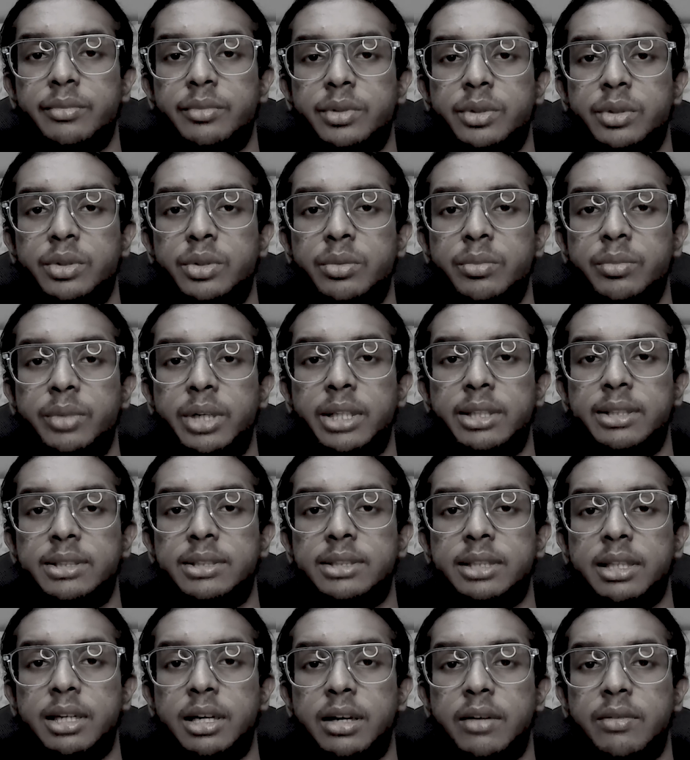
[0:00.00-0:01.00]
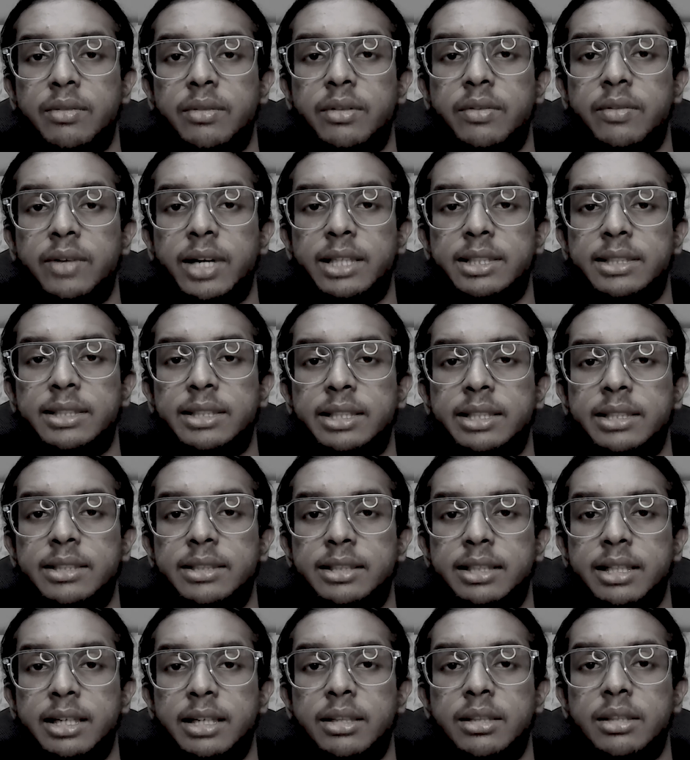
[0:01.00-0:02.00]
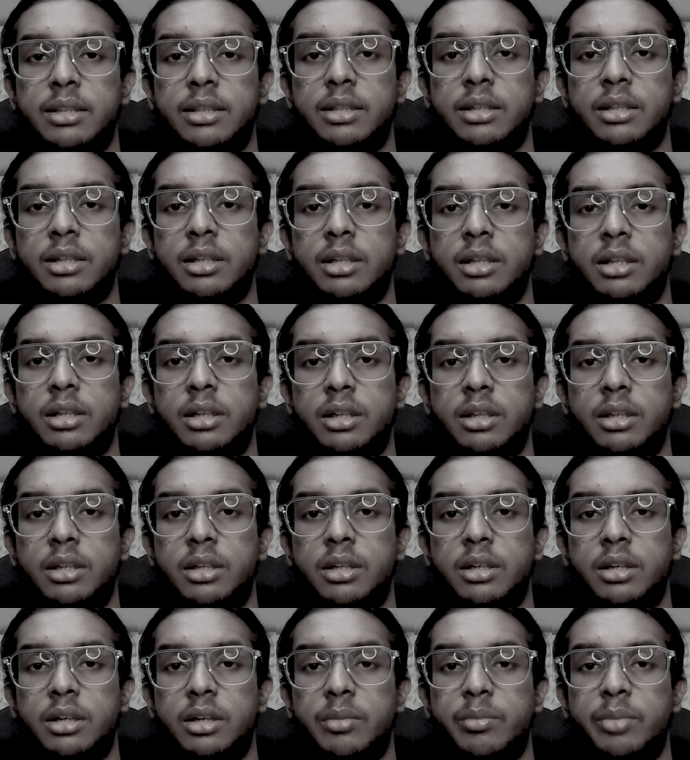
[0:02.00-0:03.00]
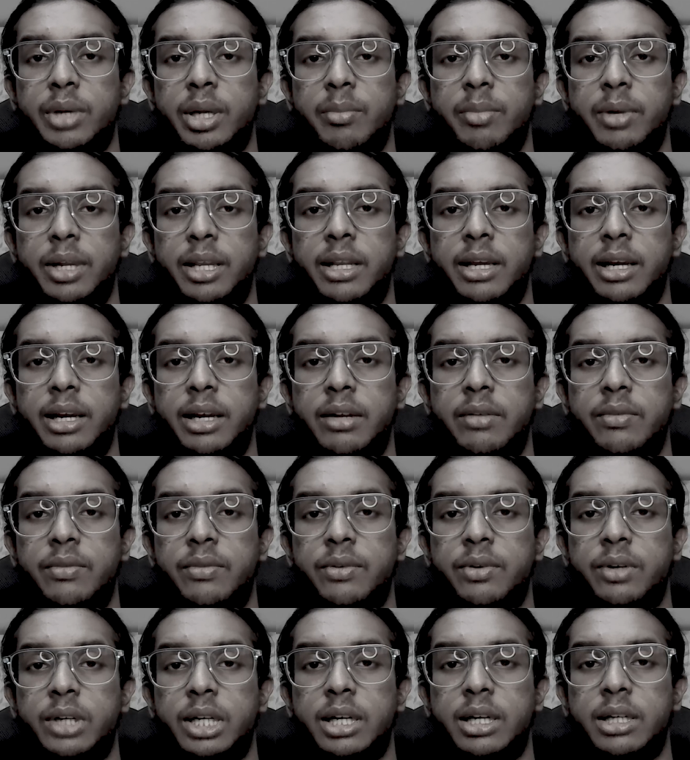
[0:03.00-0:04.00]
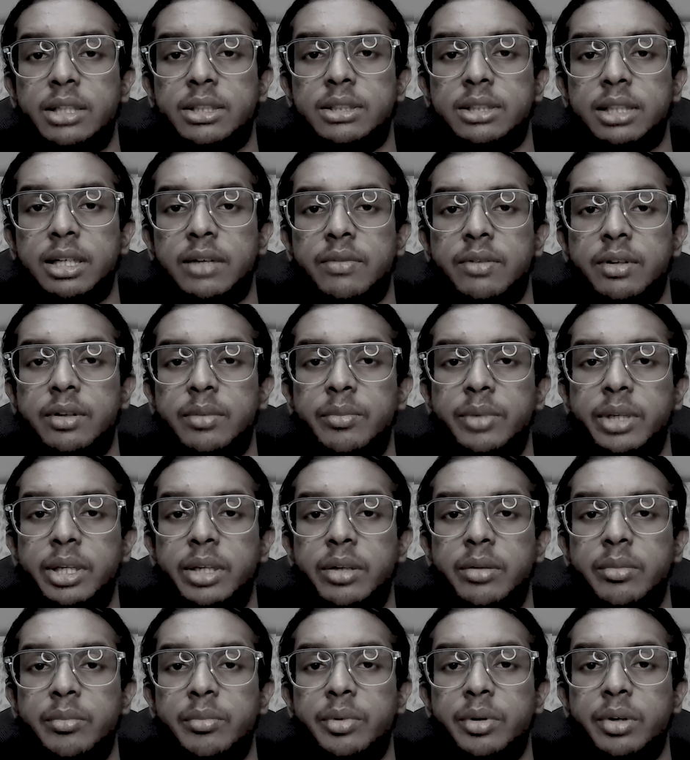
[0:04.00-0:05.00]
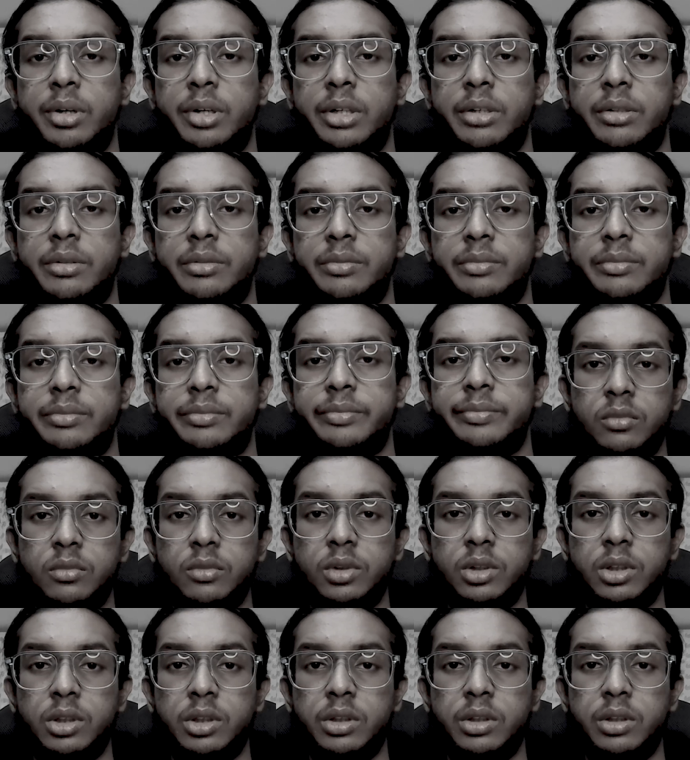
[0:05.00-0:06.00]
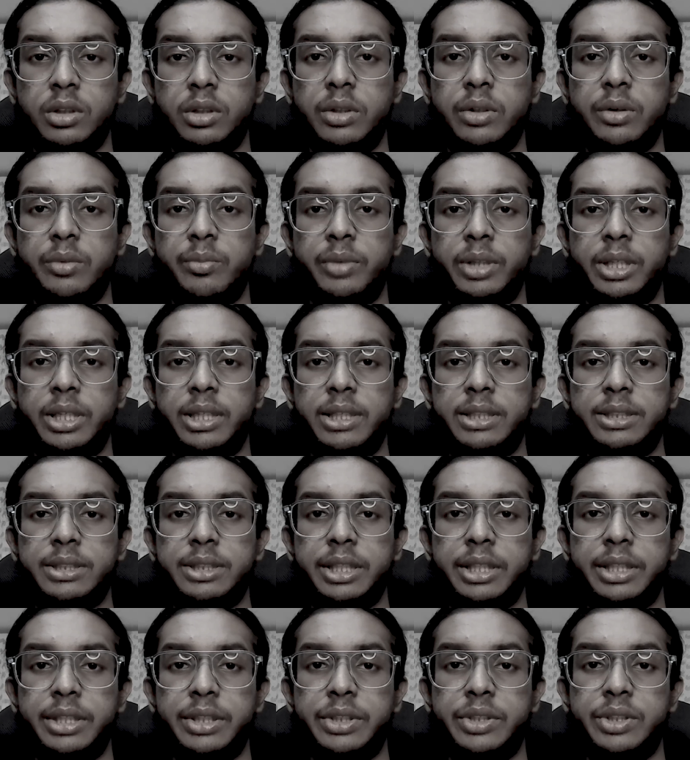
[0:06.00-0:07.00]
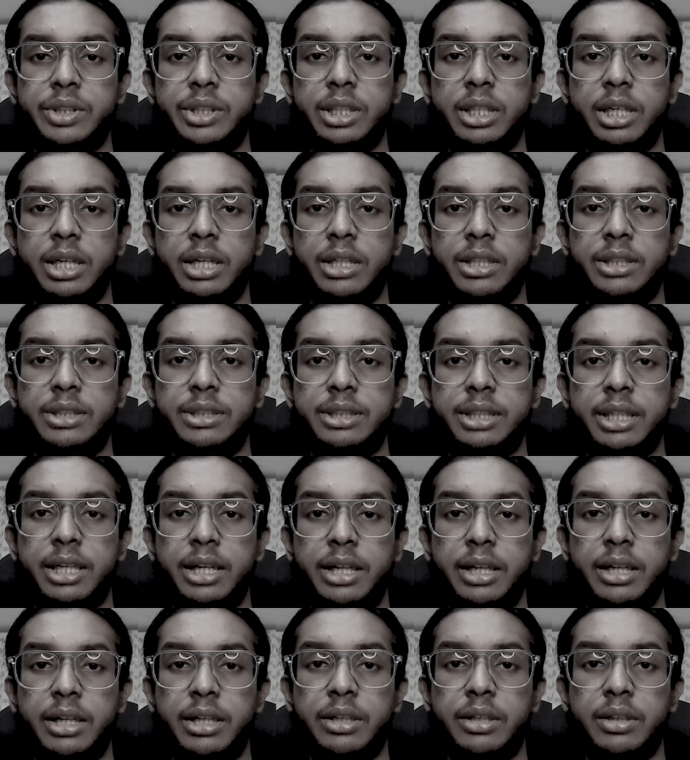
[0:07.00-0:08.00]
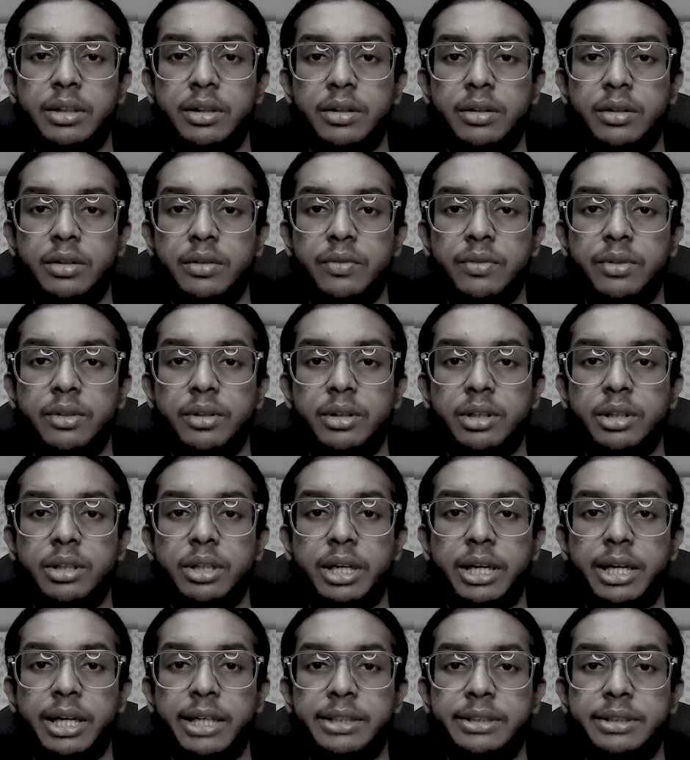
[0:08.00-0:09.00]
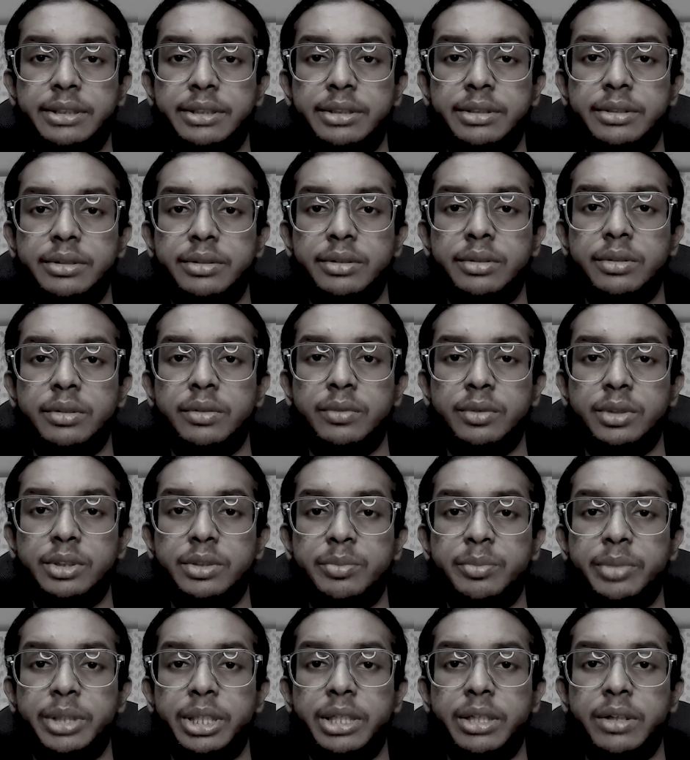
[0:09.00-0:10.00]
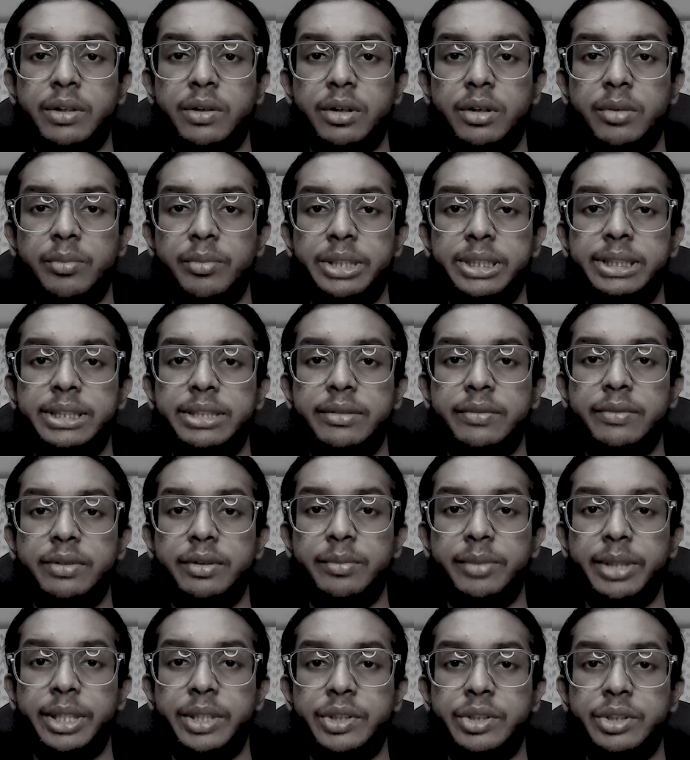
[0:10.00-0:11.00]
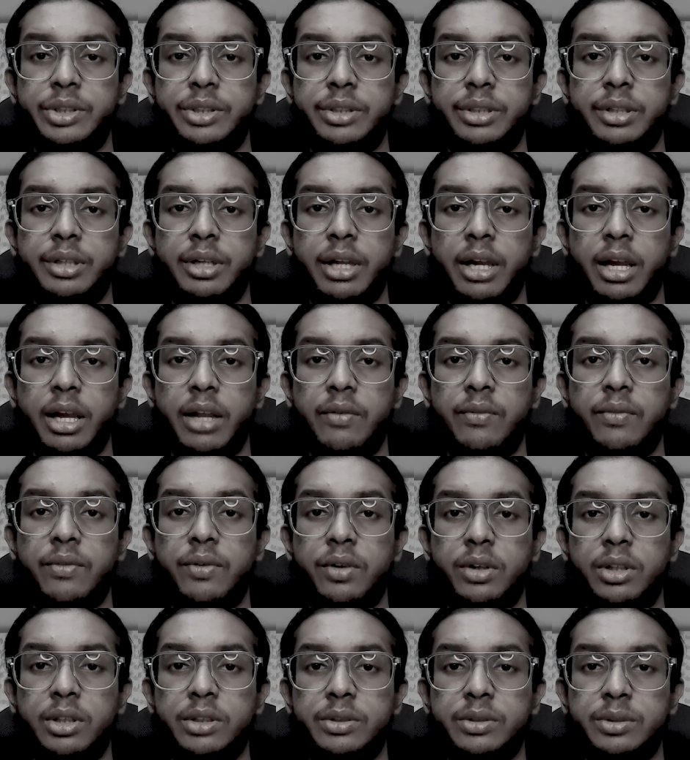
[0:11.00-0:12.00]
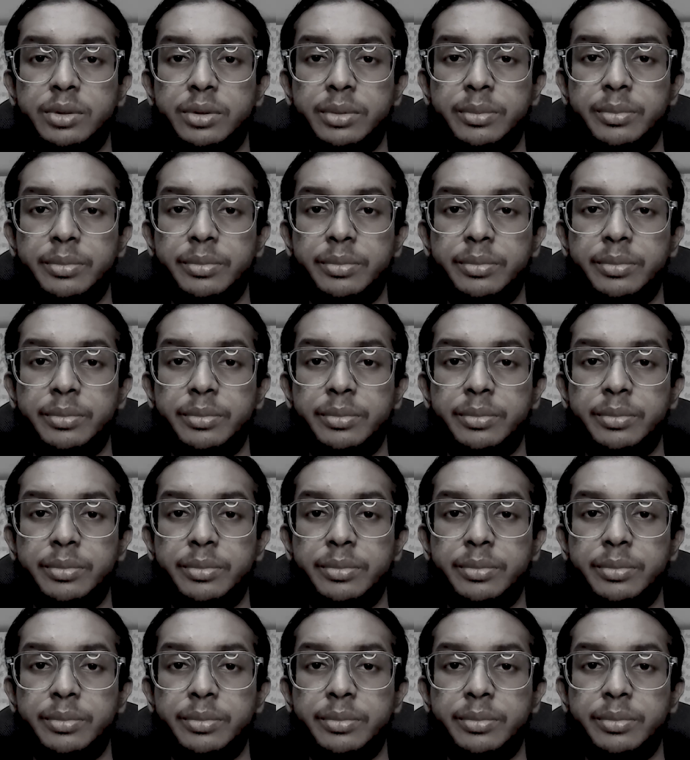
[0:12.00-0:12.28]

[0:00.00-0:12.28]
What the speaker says: 2 months after Vasily's death, her baby died 4 hours after being born. Lyudmila's initial understanding of the crisis was built on misinformation and false hope.